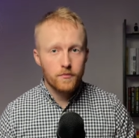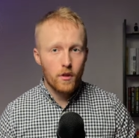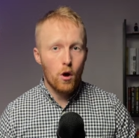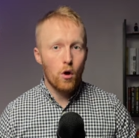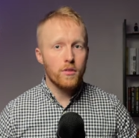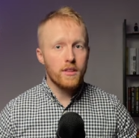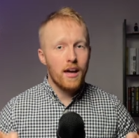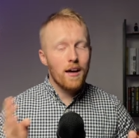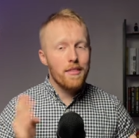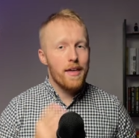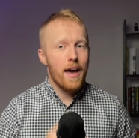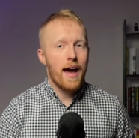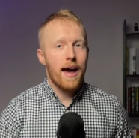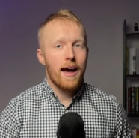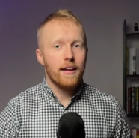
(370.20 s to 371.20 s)
On the other
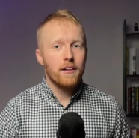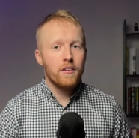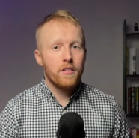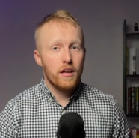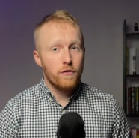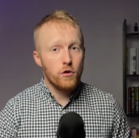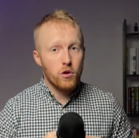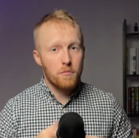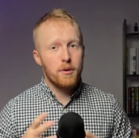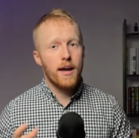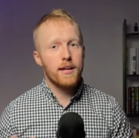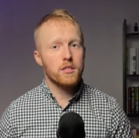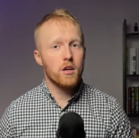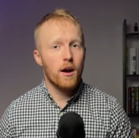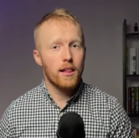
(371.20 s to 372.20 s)
hand, if you
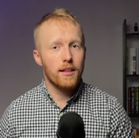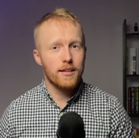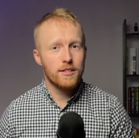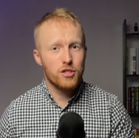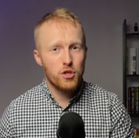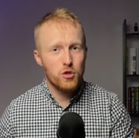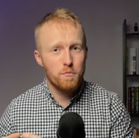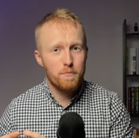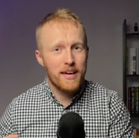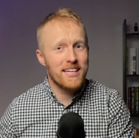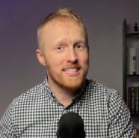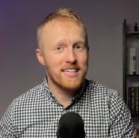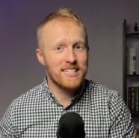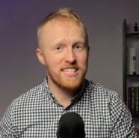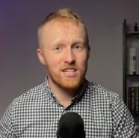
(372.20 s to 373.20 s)
compare Tyler to bigger
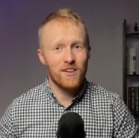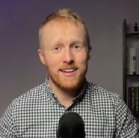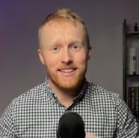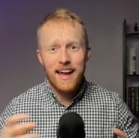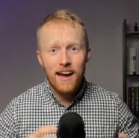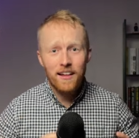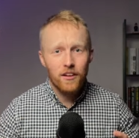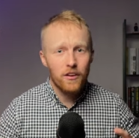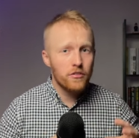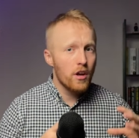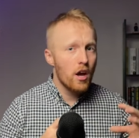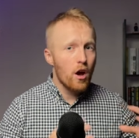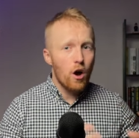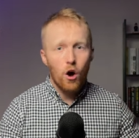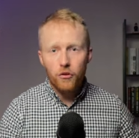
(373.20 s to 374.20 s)
cities like Dallas,
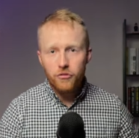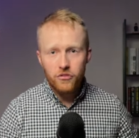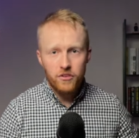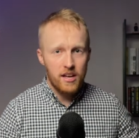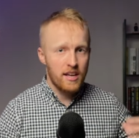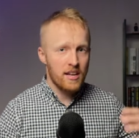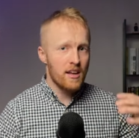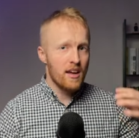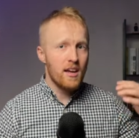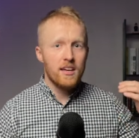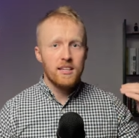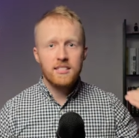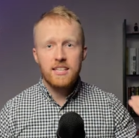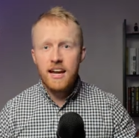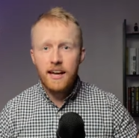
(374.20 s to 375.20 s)
Austin,
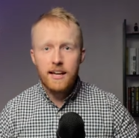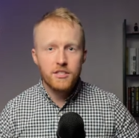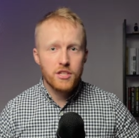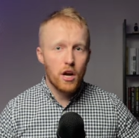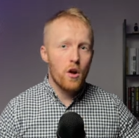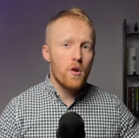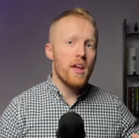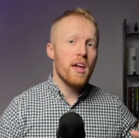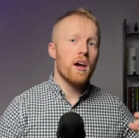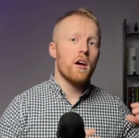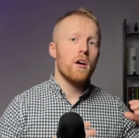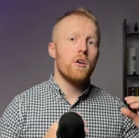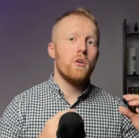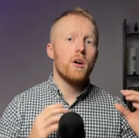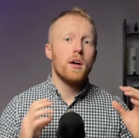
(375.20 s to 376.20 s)
San
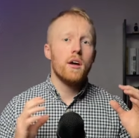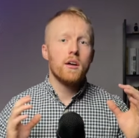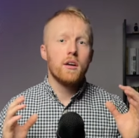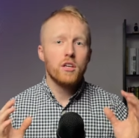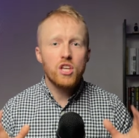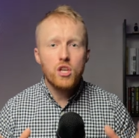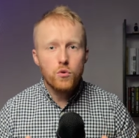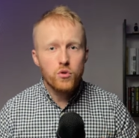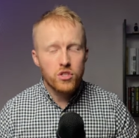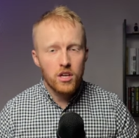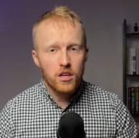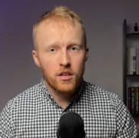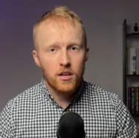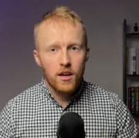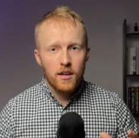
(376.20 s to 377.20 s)
Antonio,
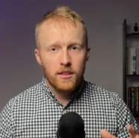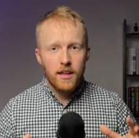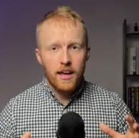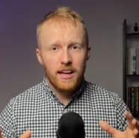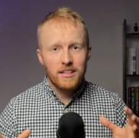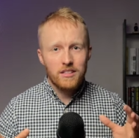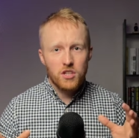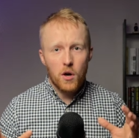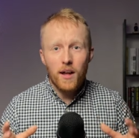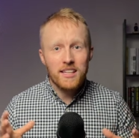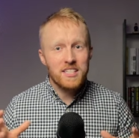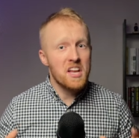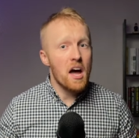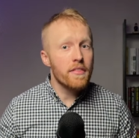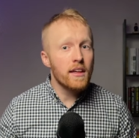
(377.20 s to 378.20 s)
Houston, then
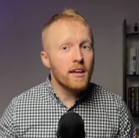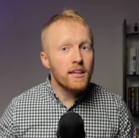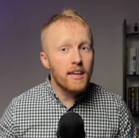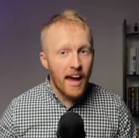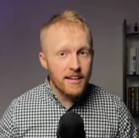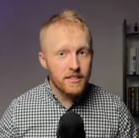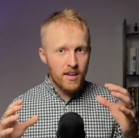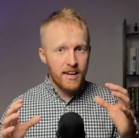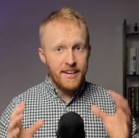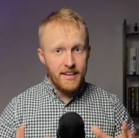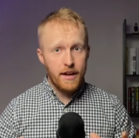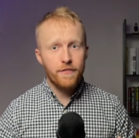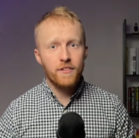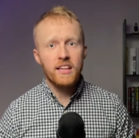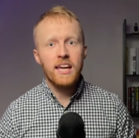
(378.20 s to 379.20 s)
Tyler's nothing yet. It
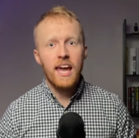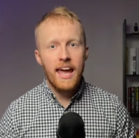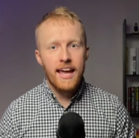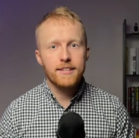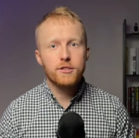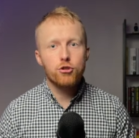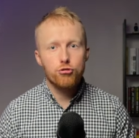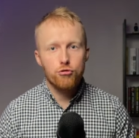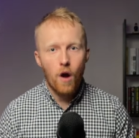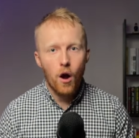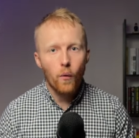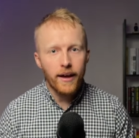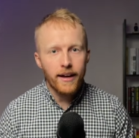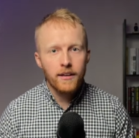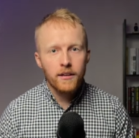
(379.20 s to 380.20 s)
definitely is
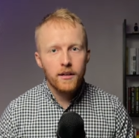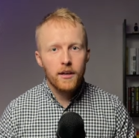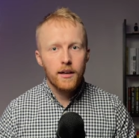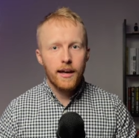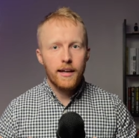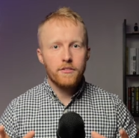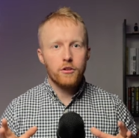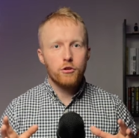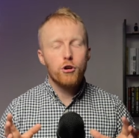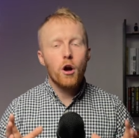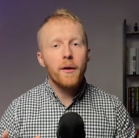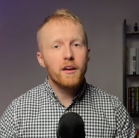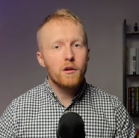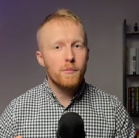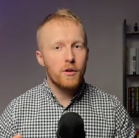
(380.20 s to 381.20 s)
growing. It's a
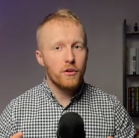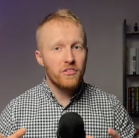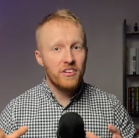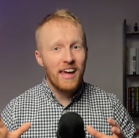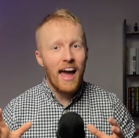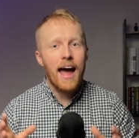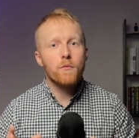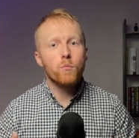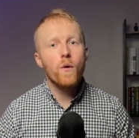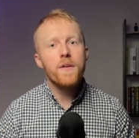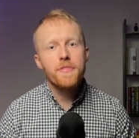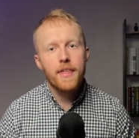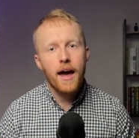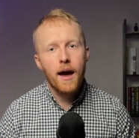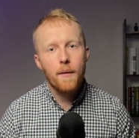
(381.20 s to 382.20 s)
growing community, and
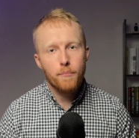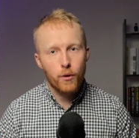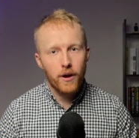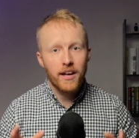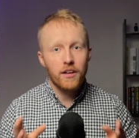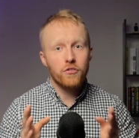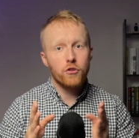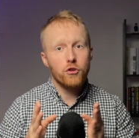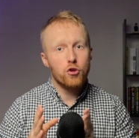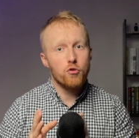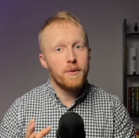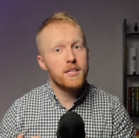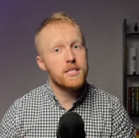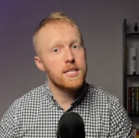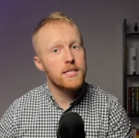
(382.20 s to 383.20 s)
with that brings new
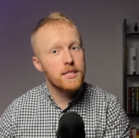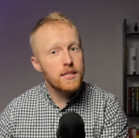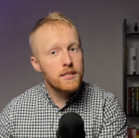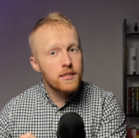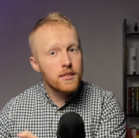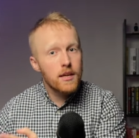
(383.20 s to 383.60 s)
businesses,